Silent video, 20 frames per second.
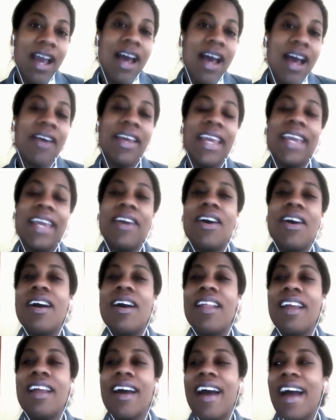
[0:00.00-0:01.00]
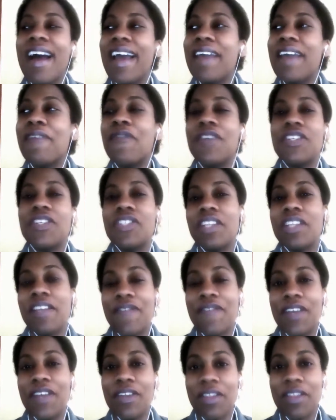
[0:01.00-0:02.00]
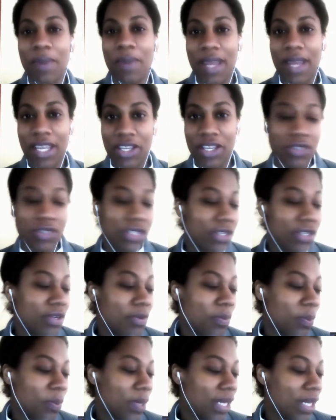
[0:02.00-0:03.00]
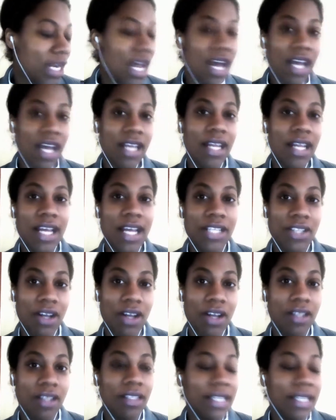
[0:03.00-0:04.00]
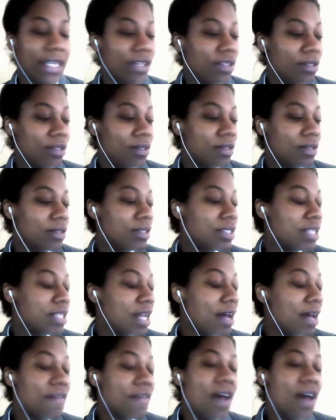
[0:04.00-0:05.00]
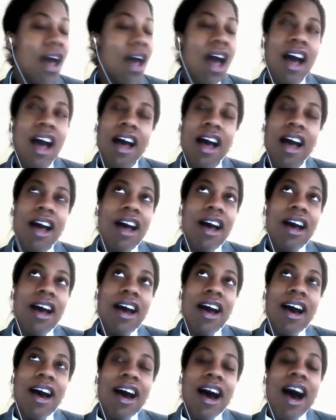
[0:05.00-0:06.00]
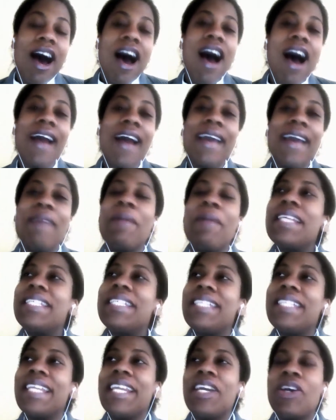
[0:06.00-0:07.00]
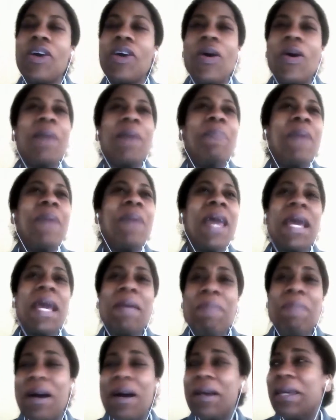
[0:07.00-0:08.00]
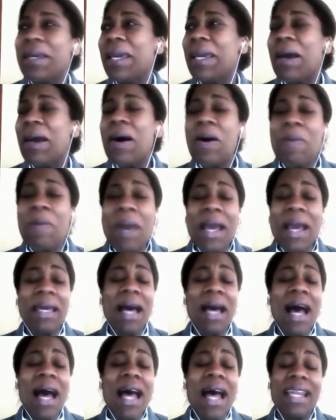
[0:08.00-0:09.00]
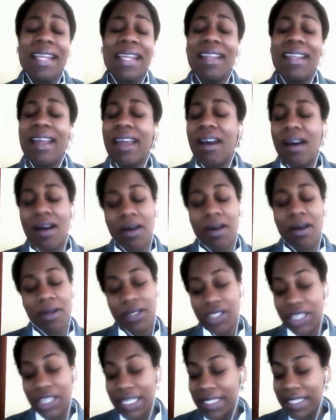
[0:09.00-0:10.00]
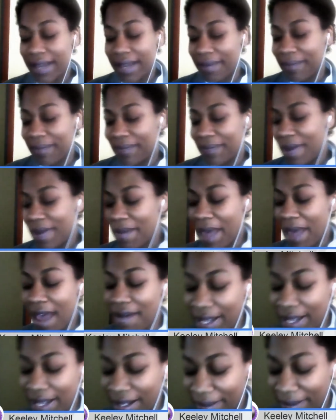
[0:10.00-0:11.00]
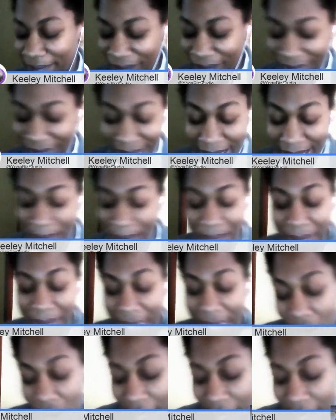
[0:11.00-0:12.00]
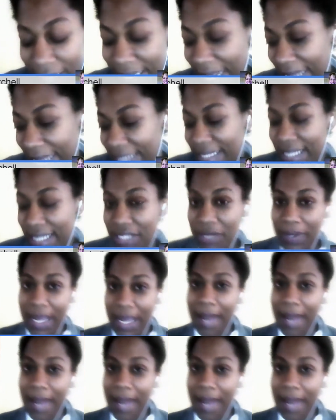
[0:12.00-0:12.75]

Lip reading: Okay, Carla, I officially feel the way you do when I talk legal stuff. I am like sitting here going, pig monkey, oh my God, and like, oh geez, I'm having mini heart attacks. It's okay.